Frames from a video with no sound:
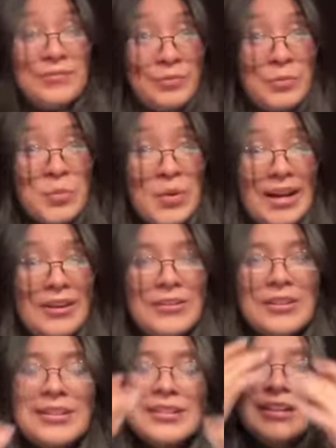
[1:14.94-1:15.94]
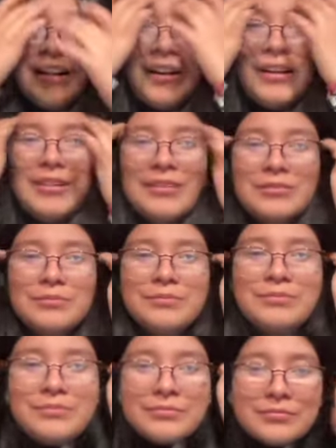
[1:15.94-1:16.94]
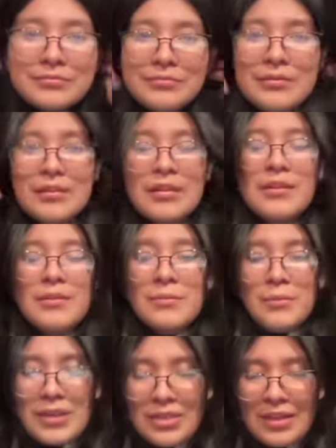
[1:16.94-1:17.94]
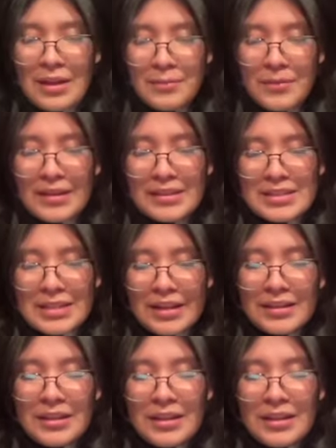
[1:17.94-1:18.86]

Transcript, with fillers: wow. Um, with that being said,